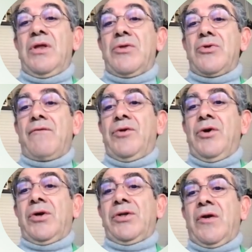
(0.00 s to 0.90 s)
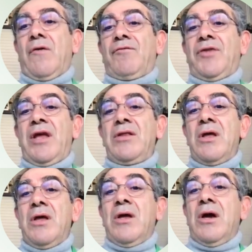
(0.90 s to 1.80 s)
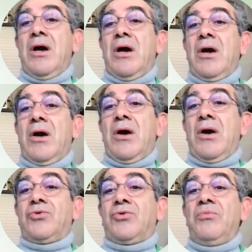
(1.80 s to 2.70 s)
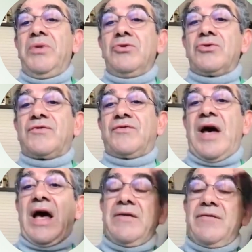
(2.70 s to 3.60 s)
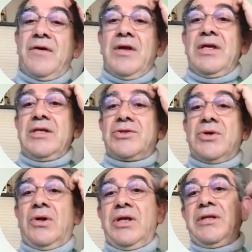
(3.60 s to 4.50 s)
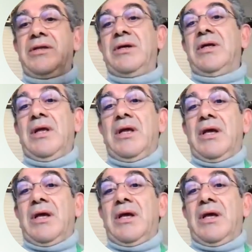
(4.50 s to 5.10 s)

It's of the order of 10 to -5 in solid.